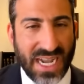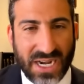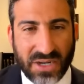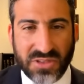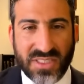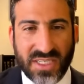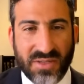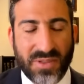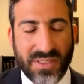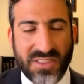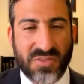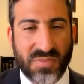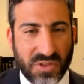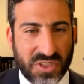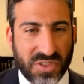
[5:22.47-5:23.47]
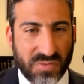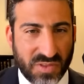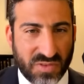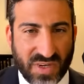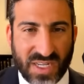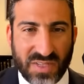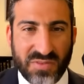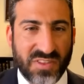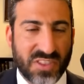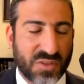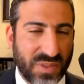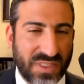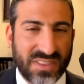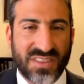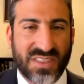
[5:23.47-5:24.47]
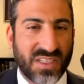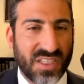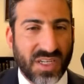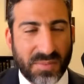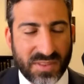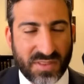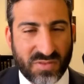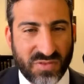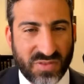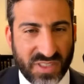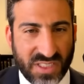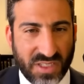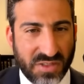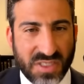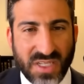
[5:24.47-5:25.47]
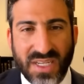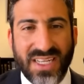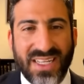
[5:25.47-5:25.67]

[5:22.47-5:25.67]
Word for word: outset when this motion was filed, we explained this in a number of different videos,